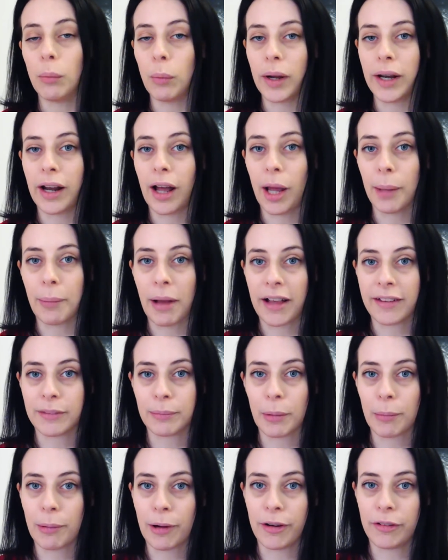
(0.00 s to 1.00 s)
when I passed
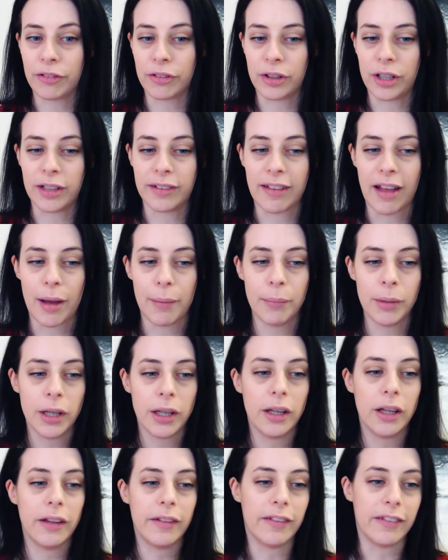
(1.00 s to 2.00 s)
my Part 3 exam,
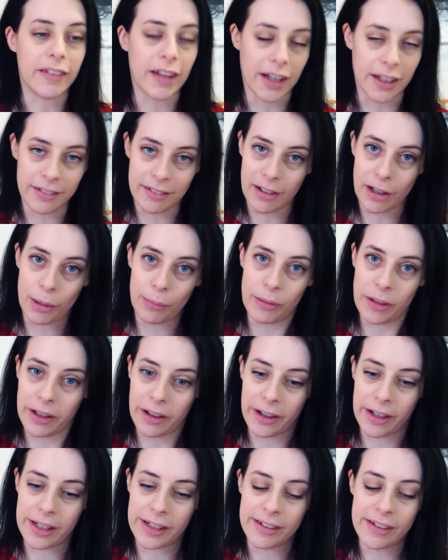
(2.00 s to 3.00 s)
the second time that
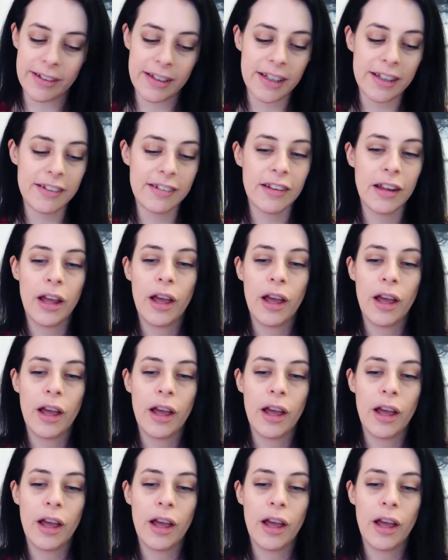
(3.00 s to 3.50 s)
I did it.